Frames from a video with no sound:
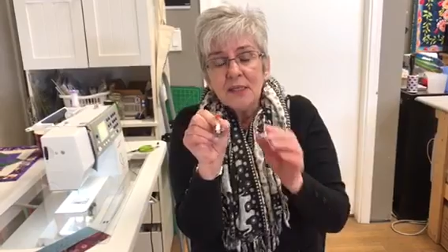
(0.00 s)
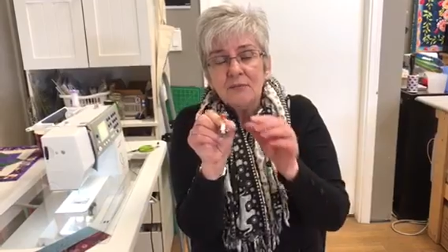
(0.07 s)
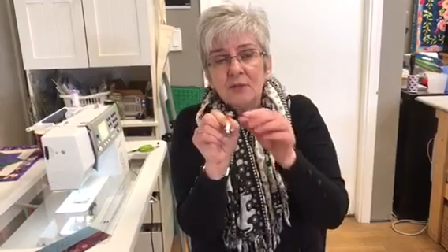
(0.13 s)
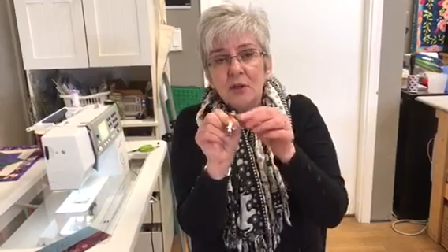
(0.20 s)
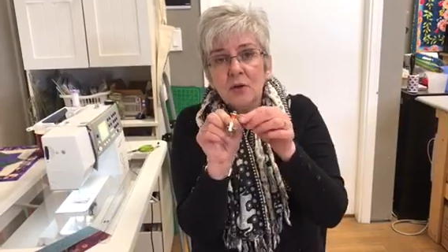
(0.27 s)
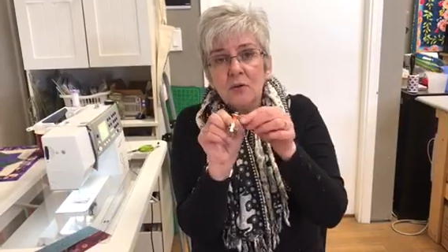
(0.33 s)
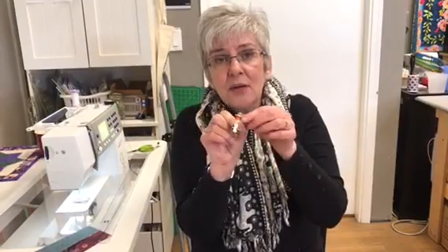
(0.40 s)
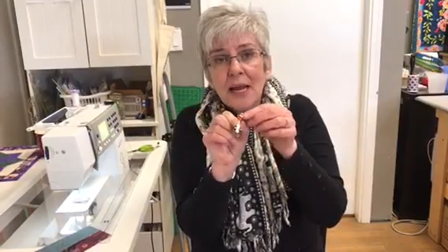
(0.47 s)
If
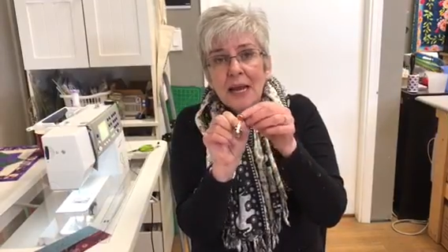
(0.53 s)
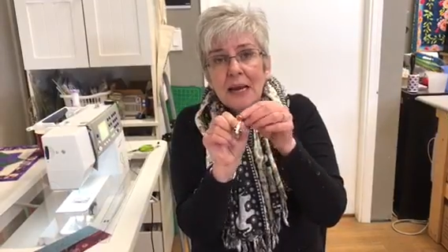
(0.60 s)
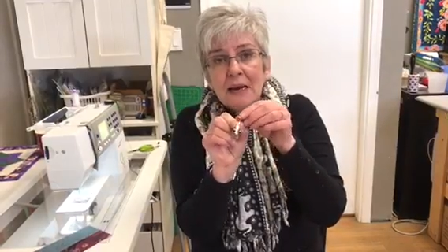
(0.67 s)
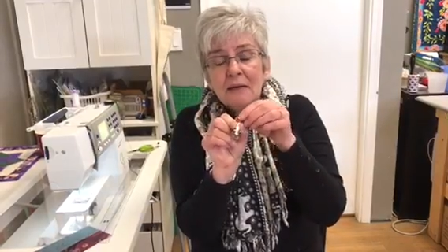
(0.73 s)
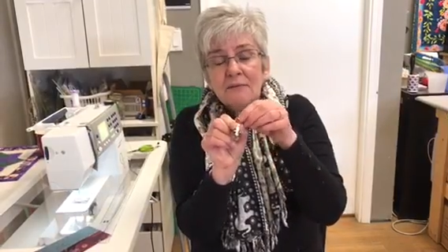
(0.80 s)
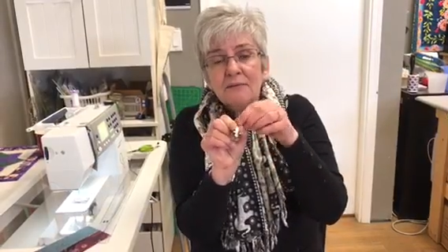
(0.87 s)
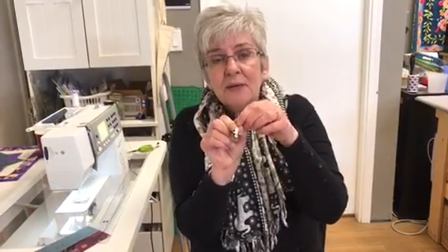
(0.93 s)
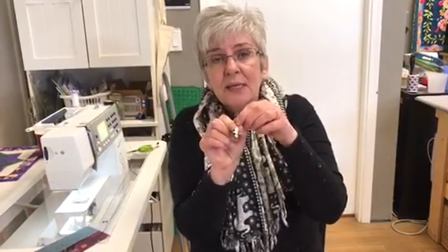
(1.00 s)
you don't
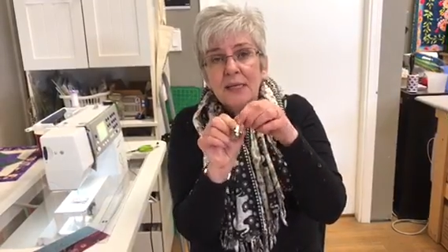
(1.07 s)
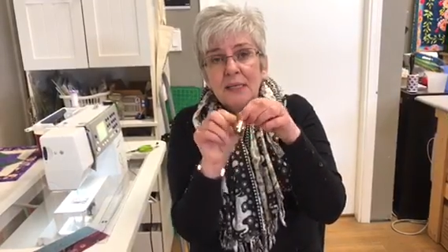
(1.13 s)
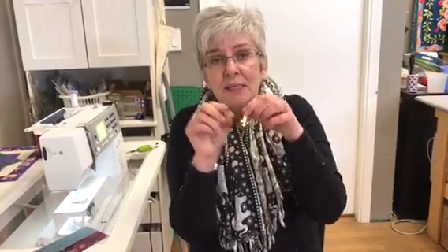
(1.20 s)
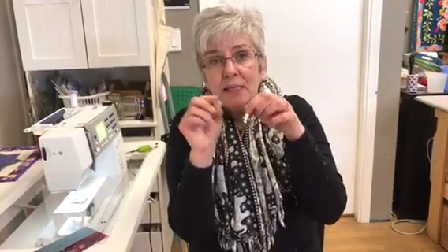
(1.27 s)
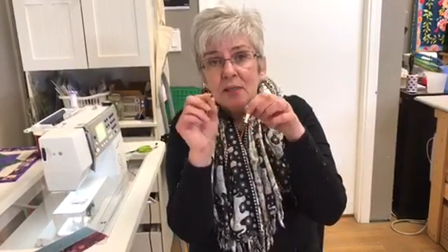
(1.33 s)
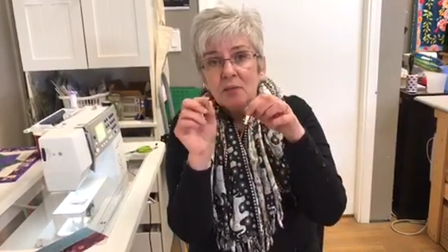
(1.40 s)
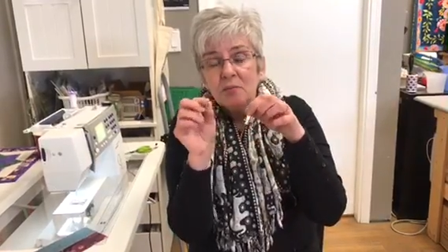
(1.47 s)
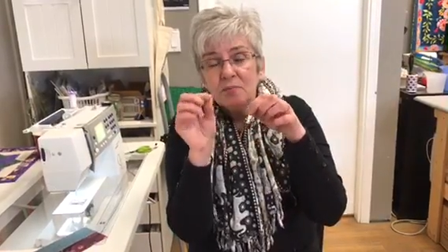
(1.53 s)
have a
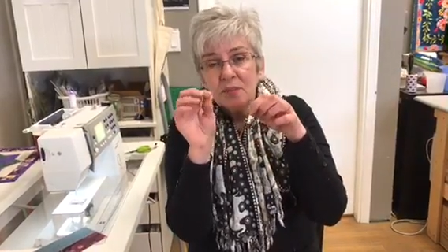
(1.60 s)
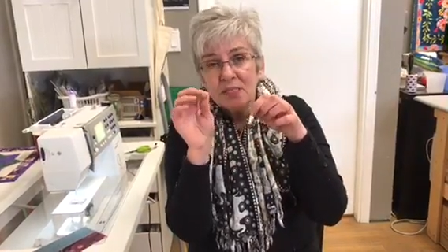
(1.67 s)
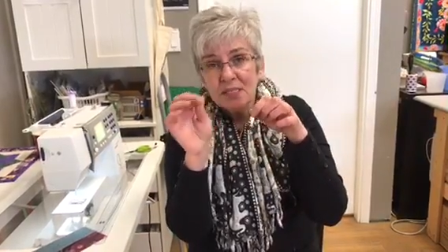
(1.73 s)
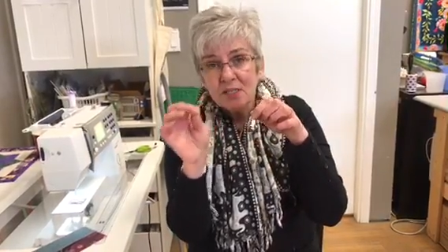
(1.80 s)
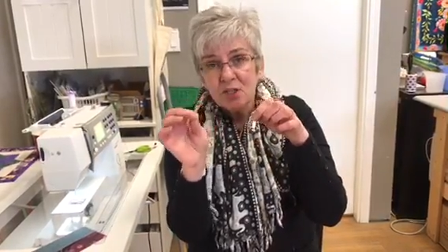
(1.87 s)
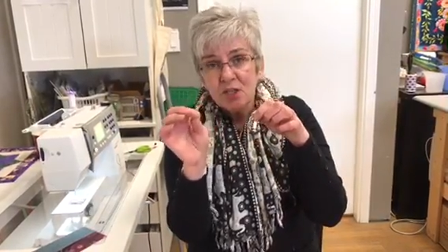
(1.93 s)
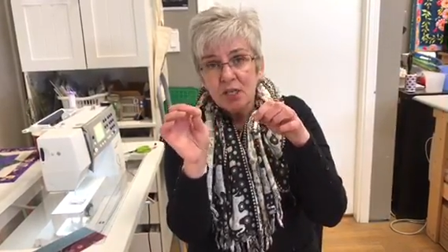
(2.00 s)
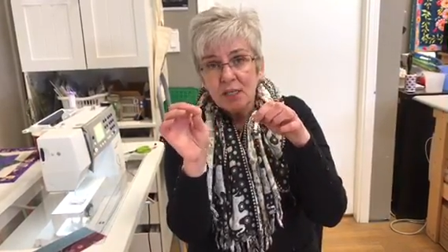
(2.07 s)
needle
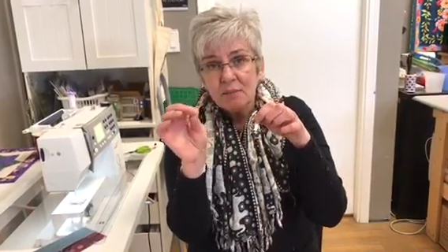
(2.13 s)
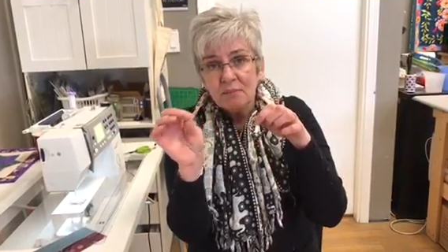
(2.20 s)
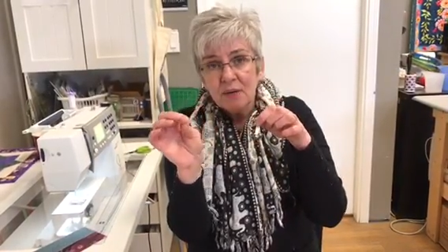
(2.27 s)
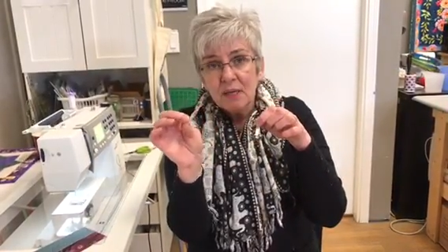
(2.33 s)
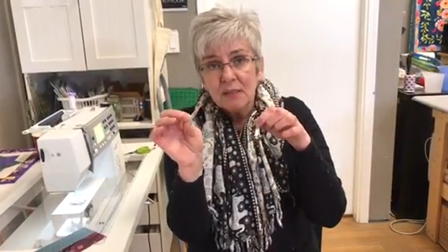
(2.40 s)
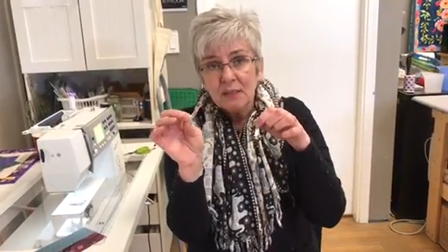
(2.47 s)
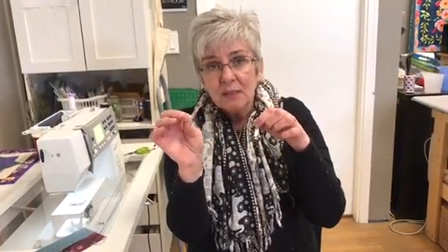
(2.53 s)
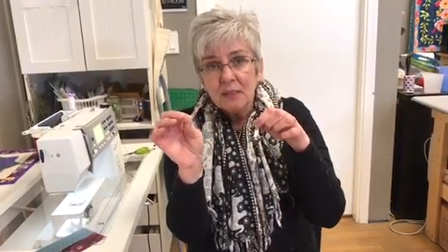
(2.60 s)
positioning
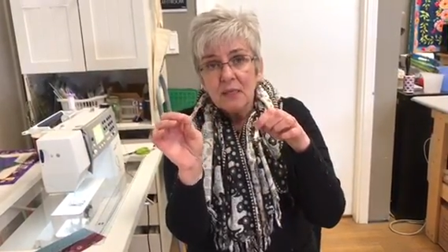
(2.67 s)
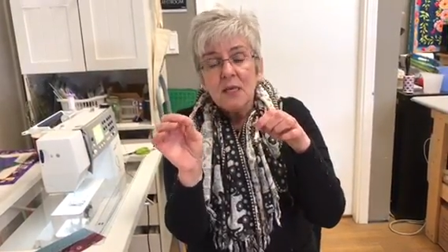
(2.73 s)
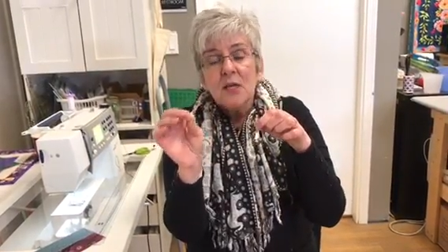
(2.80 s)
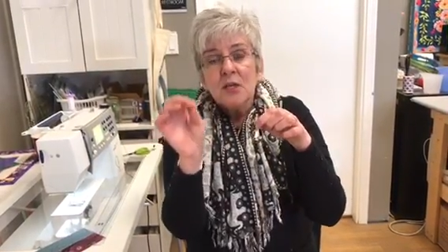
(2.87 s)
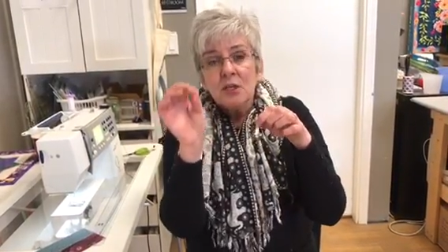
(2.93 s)
button,